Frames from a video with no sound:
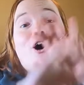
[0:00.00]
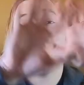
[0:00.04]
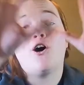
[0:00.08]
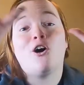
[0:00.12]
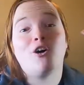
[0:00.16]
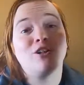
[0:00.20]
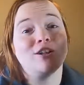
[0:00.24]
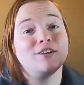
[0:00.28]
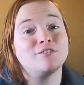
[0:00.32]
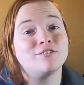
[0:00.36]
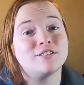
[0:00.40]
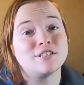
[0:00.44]

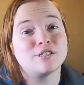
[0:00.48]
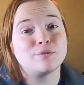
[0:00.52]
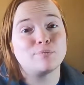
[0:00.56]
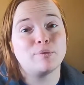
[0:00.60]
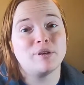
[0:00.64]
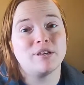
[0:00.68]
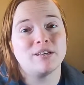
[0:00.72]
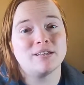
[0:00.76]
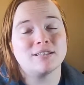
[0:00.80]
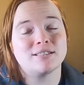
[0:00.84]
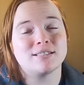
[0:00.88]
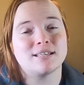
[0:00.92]
all of this
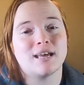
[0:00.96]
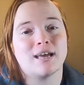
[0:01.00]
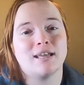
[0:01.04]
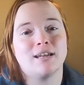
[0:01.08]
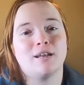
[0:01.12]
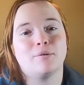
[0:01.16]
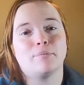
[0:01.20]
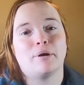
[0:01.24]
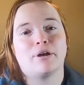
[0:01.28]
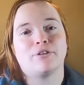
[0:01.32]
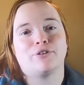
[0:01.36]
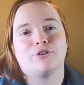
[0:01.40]
being
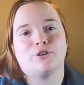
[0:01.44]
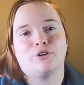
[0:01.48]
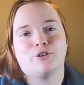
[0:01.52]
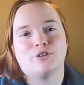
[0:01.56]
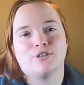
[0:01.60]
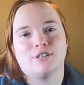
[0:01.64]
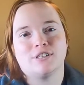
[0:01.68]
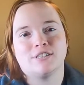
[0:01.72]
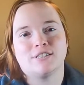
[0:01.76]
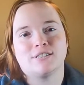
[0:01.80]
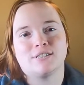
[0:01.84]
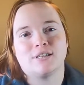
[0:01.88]
said about the
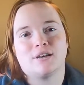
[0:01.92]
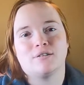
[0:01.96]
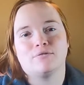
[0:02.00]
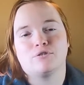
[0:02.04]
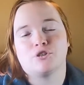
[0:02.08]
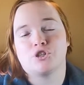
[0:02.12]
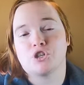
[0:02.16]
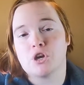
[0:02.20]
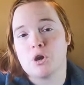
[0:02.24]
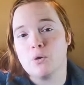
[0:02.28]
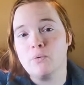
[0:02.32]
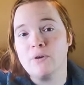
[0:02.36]
goodness
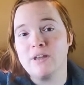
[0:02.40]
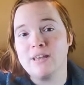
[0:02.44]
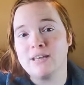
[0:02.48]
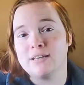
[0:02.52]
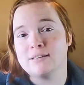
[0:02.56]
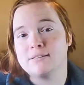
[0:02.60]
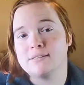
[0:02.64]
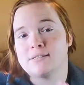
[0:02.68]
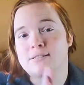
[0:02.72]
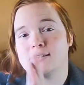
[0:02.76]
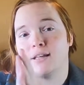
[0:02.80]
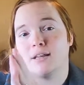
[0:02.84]
of showing
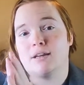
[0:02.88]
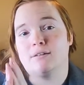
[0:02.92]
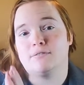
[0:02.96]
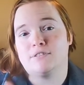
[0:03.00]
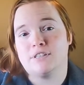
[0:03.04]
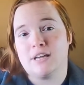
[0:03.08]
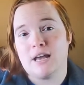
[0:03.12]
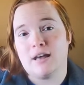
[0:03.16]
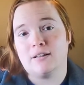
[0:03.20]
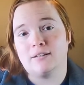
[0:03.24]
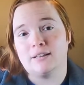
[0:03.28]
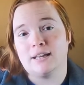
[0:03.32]
instead of
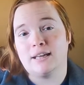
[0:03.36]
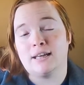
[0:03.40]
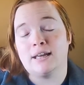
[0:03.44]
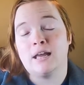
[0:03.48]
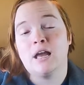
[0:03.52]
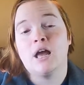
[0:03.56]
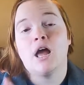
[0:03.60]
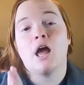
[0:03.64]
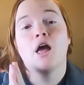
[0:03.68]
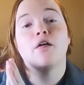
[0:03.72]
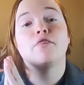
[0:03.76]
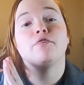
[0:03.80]

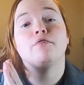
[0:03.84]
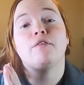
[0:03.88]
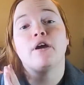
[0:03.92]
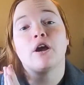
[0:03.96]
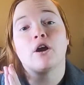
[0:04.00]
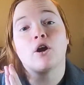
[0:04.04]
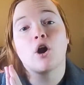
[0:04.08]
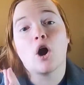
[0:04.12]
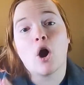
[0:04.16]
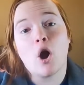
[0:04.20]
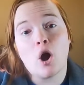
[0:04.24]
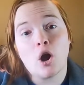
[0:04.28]
telling,
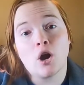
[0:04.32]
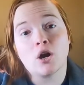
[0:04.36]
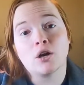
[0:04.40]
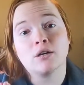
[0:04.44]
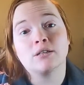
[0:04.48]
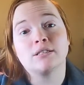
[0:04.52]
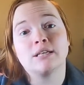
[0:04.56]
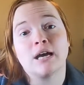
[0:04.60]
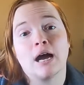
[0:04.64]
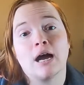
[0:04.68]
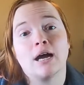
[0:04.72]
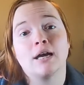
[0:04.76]
there
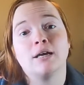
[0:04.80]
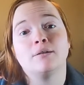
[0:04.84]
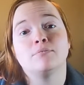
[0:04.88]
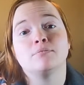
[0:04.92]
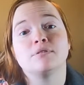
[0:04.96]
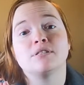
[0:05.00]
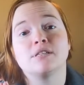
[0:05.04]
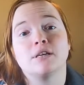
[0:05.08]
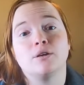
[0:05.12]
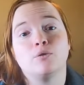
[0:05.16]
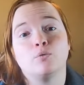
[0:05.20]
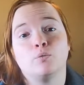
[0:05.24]
are
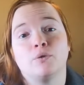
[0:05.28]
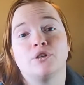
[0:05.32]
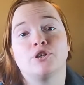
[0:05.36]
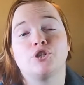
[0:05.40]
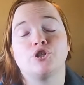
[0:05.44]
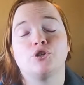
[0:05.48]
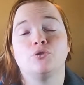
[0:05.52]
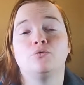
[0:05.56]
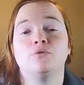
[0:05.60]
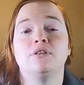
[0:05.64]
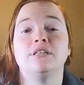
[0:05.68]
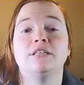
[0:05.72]
times in
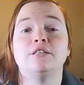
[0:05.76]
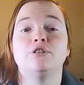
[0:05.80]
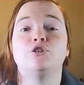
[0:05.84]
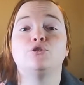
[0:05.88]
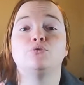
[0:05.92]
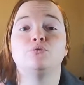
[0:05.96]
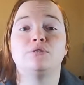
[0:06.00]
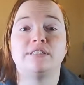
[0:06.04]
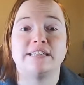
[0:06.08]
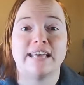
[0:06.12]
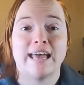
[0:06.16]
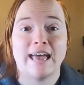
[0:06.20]
which you need
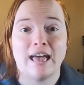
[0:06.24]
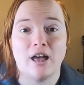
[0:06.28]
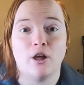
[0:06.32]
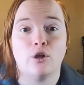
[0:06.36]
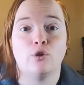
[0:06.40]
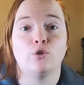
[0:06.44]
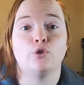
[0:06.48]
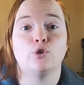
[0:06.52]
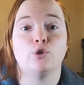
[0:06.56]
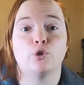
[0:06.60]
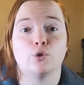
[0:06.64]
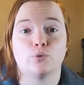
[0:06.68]
to
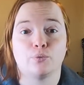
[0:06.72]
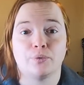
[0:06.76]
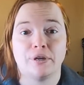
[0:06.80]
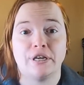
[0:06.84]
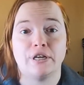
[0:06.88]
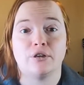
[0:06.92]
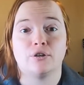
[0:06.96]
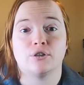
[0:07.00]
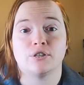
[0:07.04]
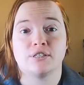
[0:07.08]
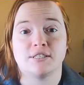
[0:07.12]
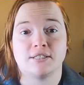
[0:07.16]
tell your
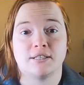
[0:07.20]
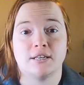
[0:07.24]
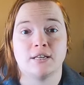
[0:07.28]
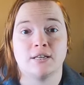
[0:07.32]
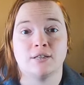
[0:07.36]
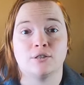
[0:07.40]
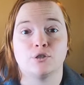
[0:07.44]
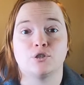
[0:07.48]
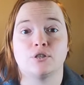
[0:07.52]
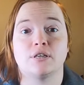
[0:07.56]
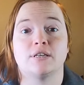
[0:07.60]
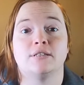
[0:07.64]
readers
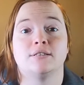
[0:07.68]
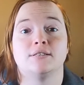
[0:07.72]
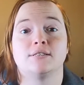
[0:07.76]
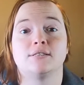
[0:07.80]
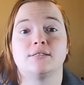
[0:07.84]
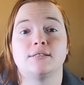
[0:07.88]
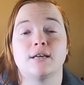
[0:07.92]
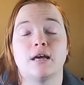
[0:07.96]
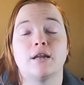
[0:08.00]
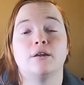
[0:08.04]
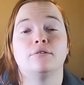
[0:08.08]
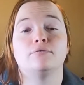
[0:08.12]
things
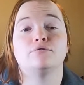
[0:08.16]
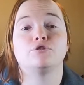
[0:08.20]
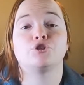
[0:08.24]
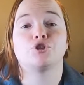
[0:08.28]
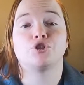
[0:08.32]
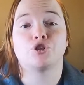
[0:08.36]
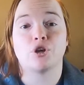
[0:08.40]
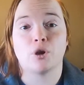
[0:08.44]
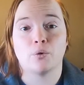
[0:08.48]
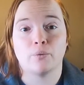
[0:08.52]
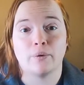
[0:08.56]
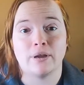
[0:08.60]
instead of
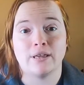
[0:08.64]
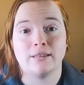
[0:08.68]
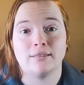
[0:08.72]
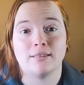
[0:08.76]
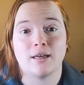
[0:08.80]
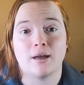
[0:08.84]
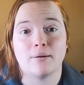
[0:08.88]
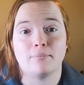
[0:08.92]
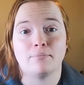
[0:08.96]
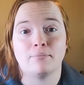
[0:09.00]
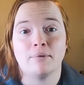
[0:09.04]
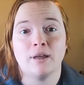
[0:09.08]
showing
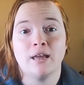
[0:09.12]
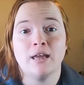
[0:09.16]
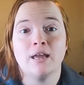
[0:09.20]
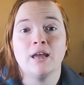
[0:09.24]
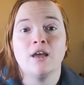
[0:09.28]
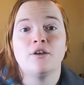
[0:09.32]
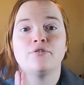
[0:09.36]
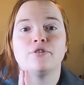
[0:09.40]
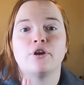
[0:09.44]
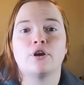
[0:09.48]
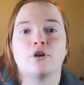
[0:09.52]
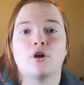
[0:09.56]
them.
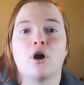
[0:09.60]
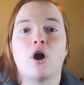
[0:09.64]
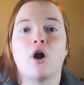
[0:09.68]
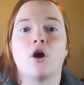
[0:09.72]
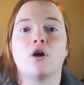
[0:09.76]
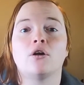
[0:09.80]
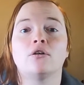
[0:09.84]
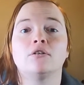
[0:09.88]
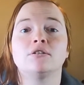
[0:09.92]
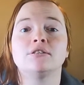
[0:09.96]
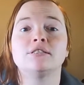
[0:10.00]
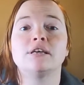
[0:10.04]
There
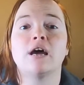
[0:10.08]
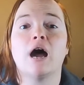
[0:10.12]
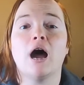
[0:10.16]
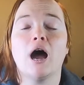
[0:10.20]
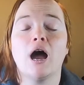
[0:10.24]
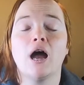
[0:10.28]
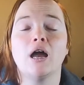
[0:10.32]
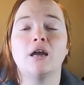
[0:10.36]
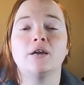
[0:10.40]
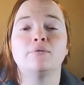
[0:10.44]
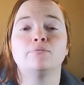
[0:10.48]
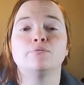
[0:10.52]
are
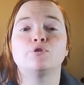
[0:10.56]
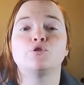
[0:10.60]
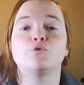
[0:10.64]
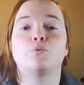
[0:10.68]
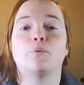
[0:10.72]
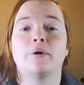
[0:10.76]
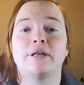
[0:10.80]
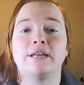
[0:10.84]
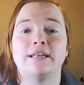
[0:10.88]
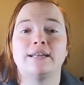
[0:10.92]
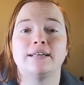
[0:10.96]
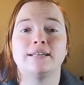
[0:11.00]
times
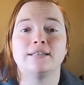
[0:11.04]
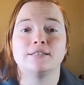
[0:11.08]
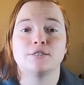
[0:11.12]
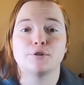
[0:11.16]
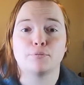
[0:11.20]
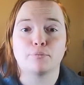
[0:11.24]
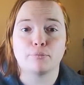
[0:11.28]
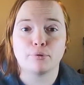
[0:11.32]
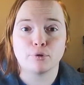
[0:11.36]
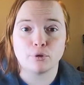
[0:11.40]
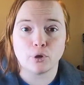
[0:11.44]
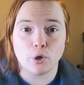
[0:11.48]
when it is
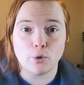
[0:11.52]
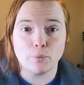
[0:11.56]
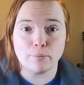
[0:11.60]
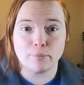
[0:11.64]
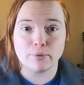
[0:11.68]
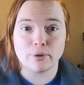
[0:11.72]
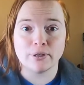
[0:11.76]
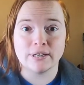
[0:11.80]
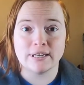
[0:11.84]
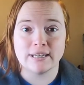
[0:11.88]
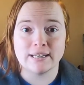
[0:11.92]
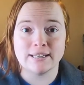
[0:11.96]

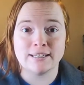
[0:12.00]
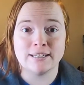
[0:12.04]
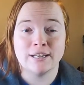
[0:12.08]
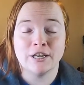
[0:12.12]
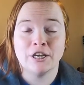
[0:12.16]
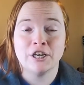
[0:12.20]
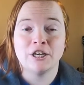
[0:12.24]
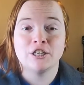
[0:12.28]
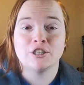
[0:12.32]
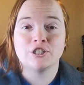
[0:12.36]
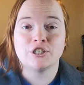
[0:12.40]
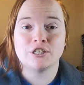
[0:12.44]
appropriate
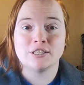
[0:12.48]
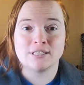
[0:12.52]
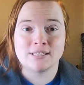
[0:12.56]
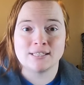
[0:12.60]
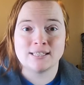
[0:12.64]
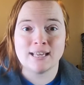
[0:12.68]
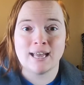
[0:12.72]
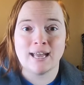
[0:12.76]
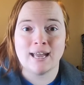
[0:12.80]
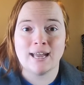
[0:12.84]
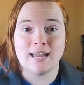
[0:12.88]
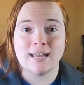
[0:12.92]
to
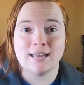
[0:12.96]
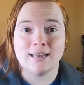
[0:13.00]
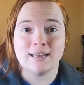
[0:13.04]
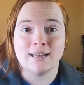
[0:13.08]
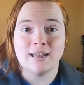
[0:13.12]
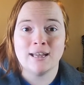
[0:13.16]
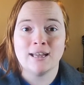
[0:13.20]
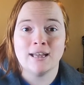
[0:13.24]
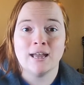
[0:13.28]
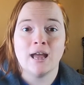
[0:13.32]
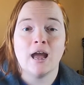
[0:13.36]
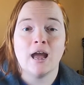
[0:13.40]
say,